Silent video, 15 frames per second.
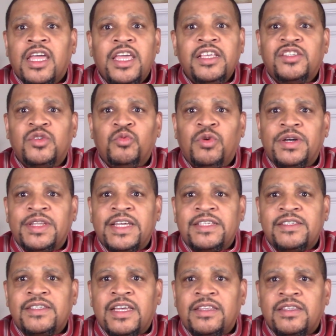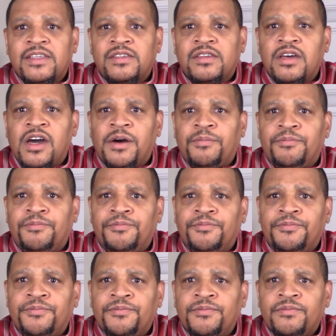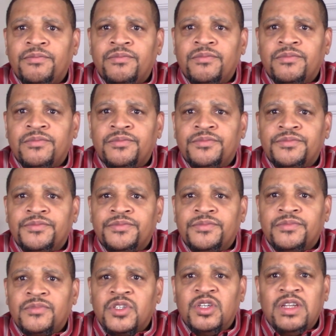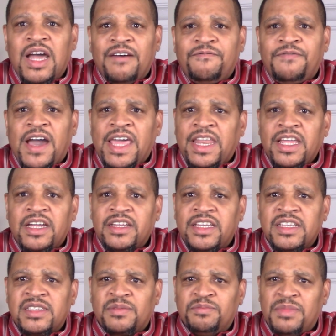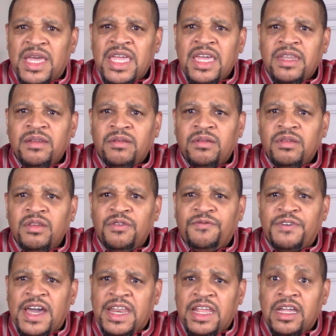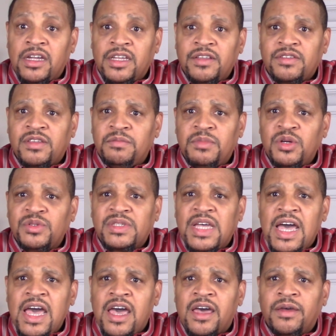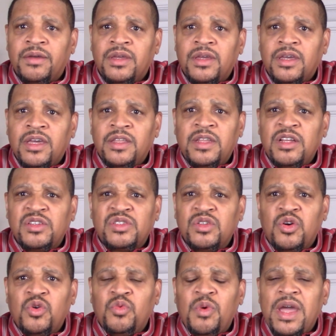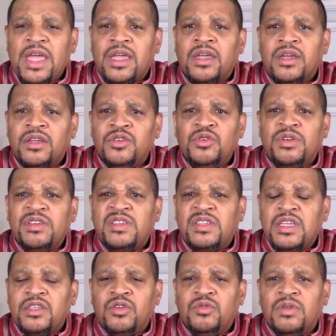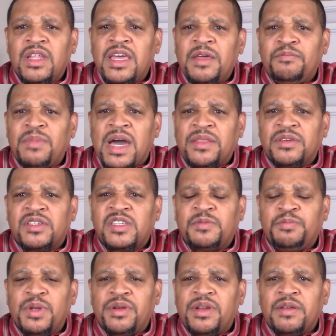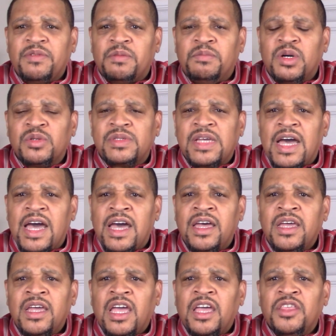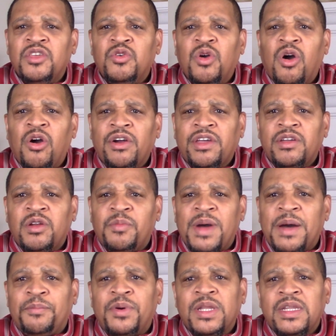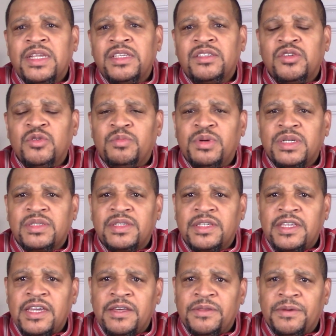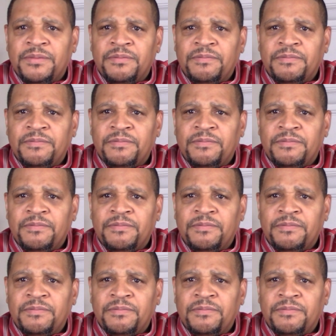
He's the one that set this up. You're not fighting against man. You're fighting against the Most High. And there's no way you can say you led by the Spirit of the Most High and you're arguing about putting these 2 books together.